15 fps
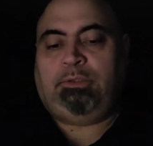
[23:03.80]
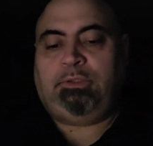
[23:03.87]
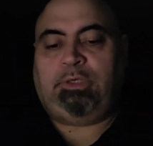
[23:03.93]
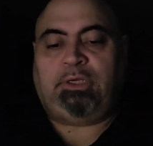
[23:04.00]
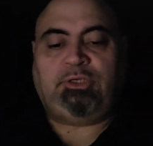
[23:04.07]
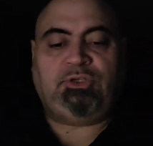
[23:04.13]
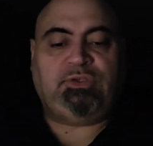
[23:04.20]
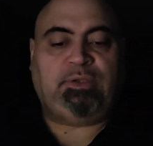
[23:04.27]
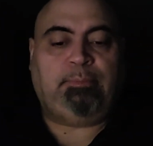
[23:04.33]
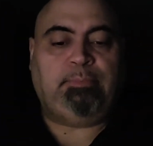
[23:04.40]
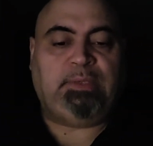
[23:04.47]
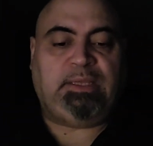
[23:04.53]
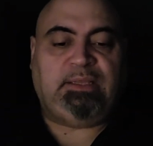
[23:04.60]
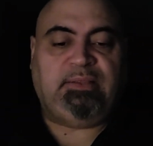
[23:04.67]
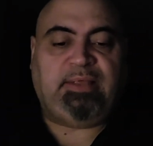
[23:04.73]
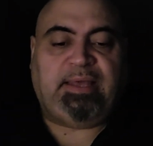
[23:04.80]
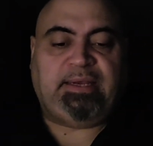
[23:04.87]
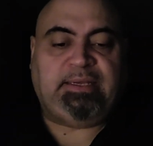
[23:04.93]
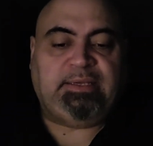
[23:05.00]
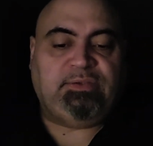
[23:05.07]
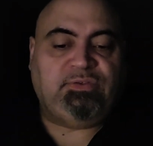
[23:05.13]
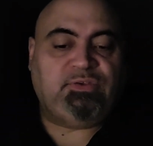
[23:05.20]
touch something that
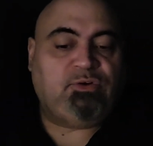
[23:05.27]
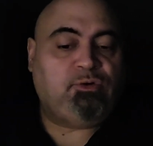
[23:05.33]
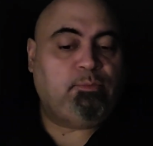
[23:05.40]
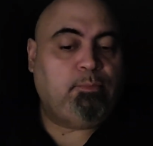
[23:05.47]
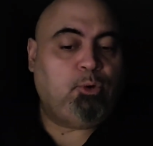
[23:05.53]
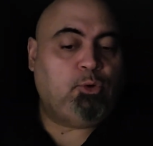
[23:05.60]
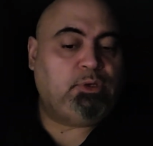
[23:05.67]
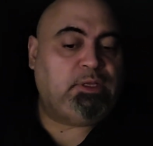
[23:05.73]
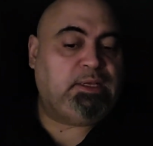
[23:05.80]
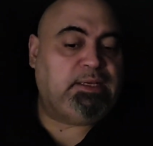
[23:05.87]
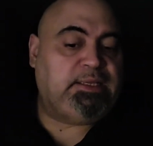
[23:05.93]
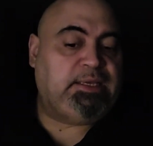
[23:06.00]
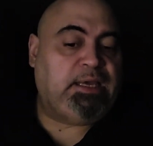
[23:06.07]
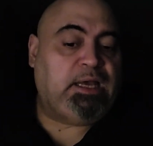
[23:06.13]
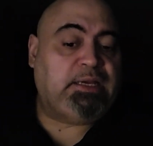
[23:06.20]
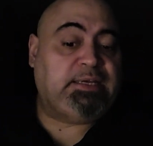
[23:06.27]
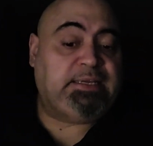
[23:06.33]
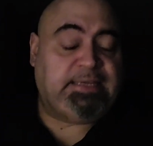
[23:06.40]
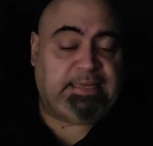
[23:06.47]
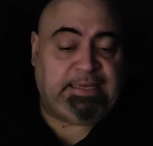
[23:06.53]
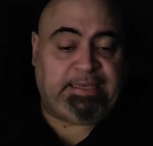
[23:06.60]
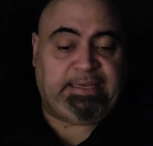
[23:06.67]
is ceremonially
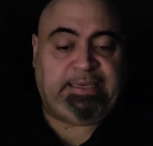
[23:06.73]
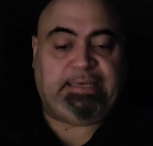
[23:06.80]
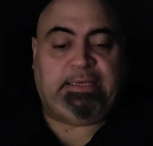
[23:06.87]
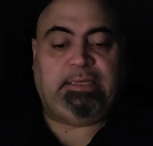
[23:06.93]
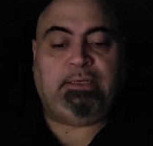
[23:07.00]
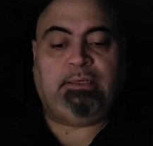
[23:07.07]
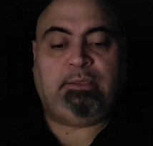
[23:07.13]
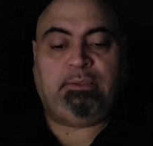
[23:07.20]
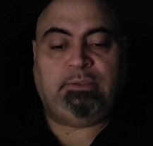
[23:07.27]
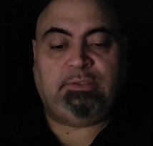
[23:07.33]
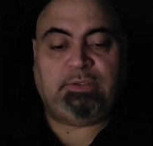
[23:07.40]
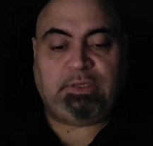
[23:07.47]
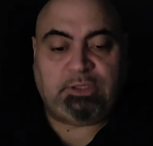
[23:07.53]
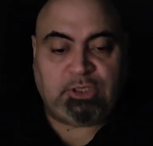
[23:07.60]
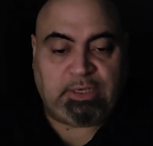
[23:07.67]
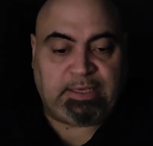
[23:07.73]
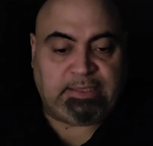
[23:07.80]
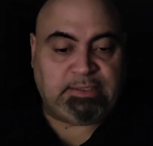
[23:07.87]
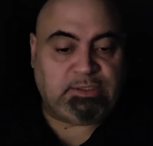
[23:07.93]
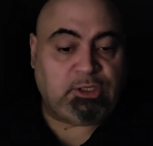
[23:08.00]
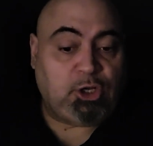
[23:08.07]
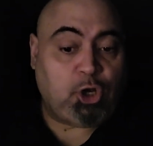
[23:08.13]
unclean, such
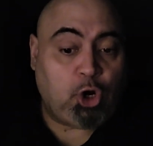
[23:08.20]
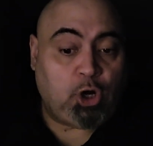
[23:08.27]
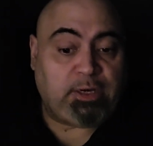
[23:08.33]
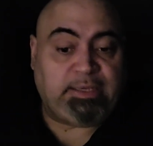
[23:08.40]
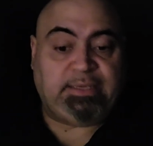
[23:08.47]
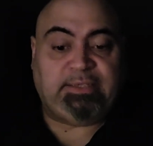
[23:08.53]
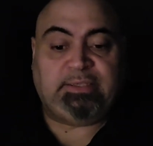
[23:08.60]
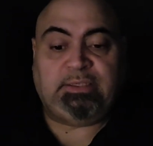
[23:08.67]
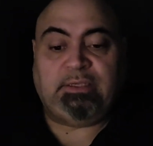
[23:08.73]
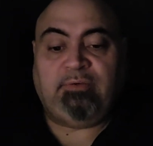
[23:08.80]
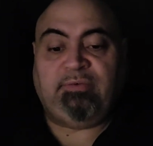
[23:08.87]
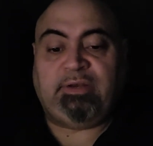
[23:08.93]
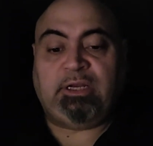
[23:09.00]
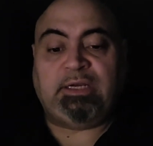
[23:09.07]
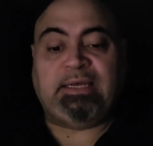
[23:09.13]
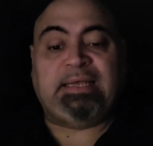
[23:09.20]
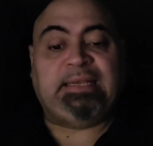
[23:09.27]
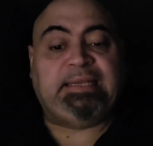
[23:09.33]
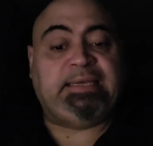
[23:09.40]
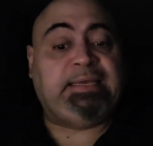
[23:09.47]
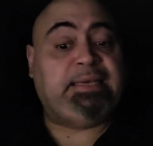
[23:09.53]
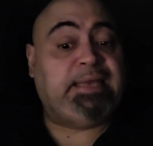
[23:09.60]
as the carcass of an
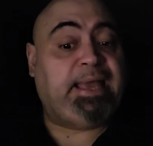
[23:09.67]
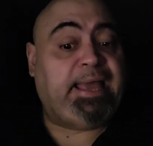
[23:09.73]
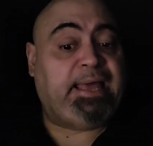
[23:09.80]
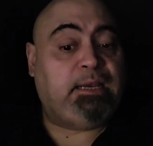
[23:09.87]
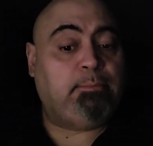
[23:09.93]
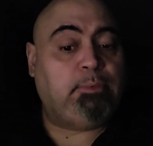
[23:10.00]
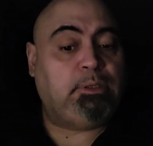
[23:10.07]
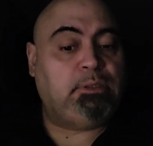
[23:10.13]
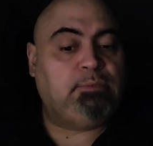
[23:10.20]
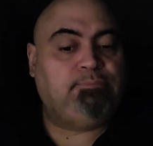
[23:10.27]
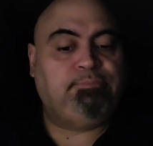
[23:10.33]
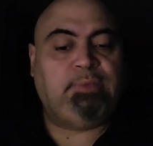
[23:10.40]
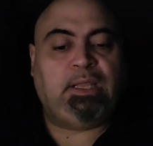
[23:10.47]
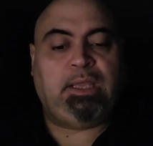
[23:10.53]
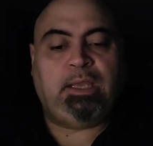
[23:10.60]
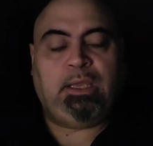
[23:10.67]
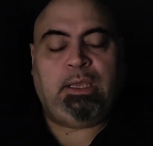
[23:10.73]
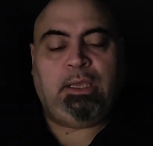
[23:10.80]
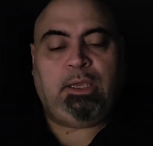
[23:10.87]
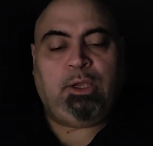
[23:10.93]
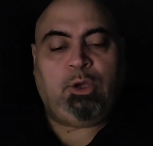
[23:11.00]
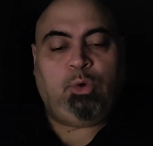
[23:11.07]
unclean animal.
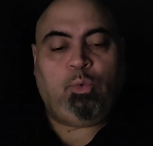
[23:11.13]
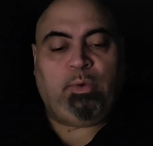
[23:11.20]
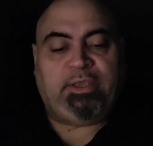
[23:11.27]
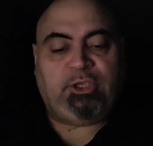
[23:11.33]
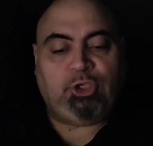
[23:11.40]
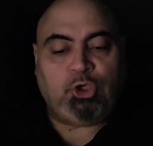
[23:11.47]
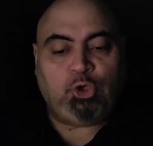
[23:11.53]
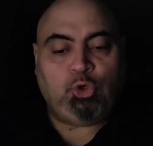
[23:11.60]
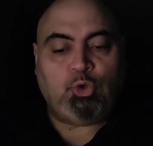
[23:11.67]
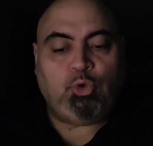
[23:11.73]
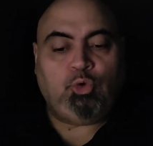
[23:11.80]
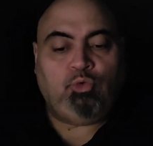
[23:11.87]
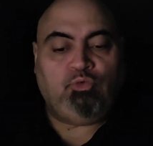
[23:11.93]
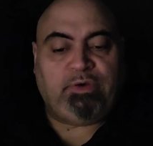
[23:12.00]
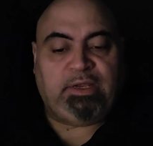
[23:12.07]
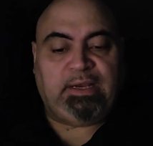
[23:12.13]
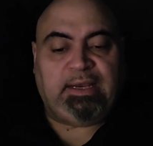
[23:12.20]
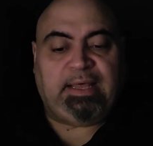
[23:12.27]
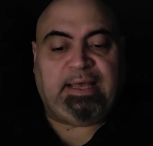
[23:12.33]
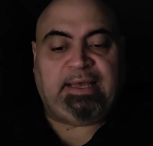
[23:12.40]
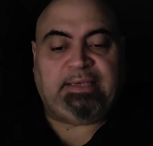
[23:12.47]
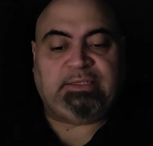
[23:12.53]
When you
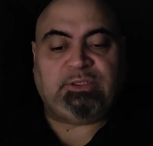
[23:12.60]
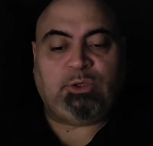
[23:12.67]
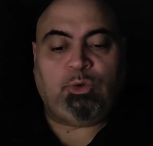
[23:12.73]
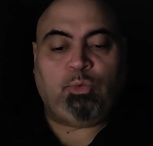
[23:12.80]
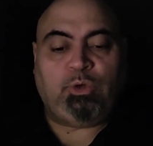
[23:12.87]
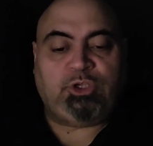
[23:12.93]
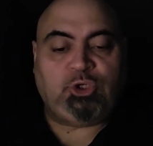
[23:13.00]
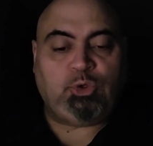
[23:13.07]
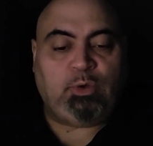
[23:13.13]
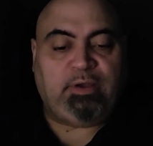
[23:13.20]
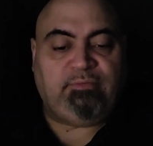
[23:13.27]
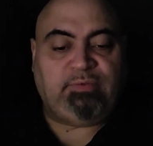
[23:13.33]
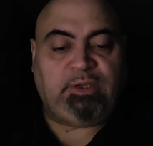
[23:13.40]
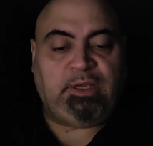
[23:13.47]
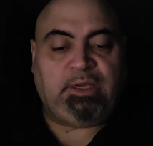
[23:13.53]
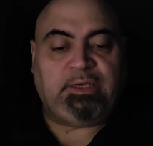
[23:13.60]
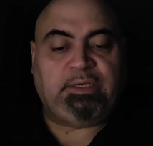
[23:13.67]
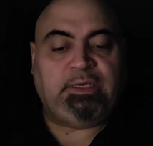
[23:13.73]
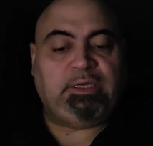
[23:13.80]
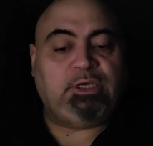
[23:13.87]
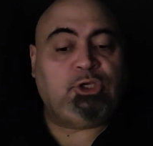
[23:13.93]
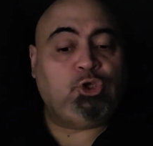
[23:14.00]
realize what you have done,
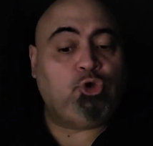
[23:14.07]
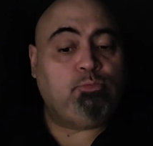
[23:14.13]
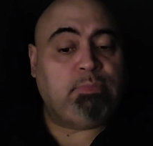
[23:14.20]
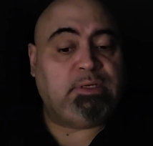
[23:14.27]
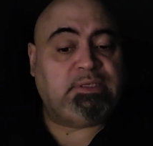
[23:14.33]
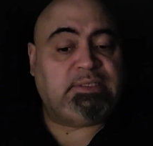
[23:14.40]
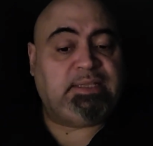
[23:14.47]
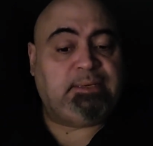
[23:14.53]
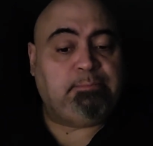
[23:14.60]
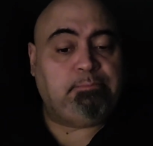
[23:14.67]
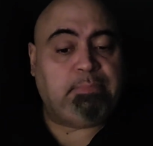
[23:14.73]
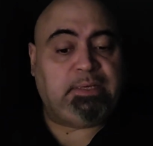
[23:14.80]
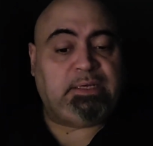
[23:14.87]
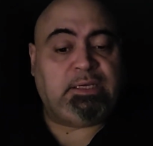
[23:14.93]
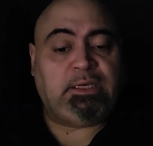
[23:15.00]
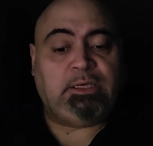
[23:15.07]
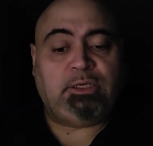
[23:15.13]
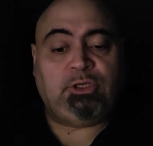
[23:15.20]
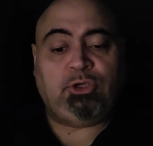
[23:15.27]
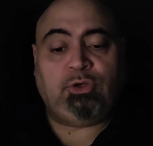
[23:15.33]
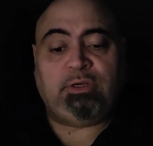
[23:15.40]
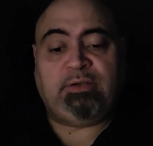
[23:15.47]
you must admit
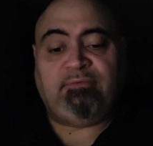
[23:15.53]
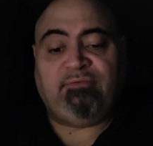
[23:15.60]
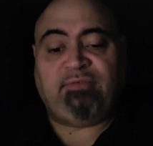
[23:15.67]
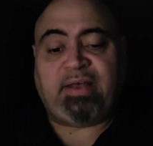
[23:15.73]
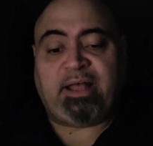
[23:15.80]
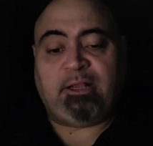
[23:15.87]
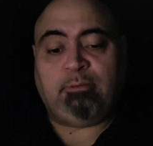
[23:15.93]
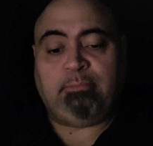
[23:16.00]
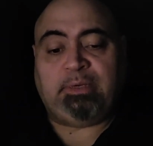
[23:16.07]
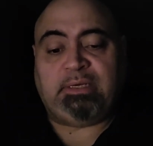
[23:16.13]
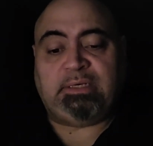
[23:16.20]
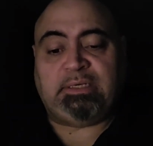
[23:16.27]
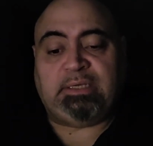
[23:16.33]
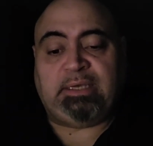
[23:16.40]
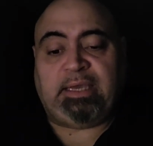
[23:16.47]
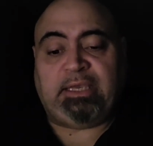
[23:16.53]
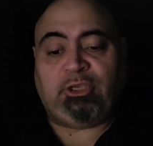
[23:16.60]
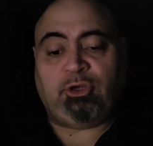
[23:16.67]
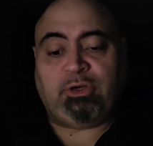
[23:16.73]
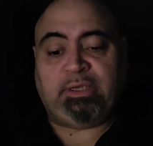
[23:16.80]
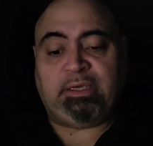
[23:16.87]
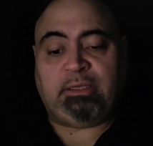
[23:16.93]
your defilement and
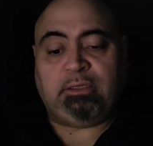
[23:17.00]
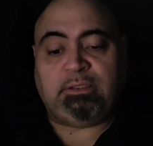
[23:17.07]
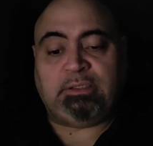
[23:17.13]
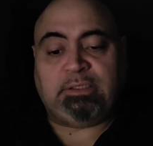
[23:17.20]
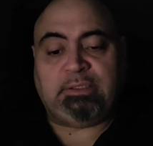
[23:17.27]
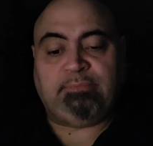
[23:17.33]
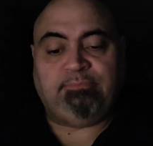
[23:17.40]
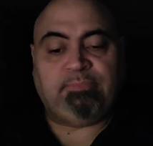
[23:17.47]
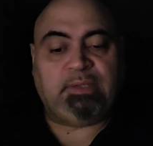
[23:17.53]
your guilt.